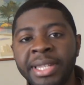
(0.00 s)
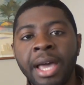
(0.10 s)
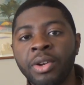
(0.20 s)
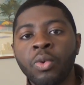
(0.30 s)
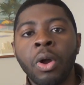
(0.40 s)

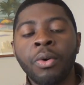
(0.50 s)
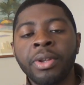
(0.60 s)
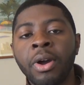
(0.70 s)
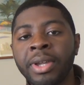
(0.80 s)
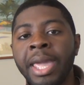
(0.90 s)
down the
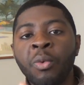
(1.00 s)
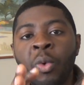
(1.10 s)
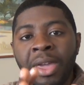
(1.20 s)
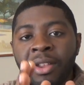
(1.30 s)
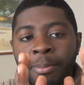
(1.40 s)
road, okay?
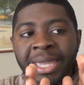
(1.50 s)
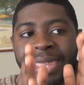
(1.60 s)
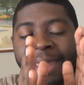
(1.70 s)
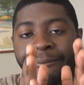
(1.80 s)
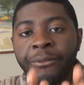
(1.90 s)
Whether it be
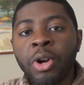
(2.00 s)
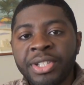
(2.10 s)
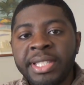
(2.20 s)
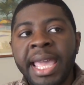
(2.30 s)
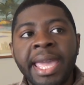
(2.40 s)
that
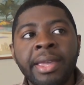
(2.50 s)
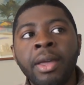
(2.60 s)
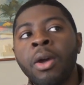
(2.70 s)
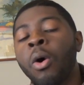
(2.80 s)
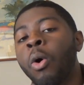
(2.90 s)
first day
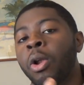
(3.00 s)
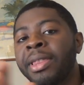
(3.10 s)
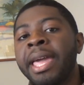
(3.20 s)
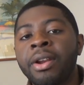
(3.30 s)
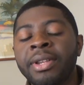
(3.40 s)
or
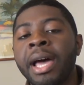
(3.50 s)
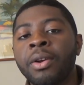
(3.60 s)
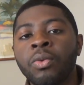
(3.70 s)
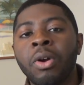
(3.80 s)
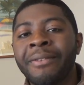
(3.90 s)
later down
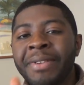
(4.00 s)
the road.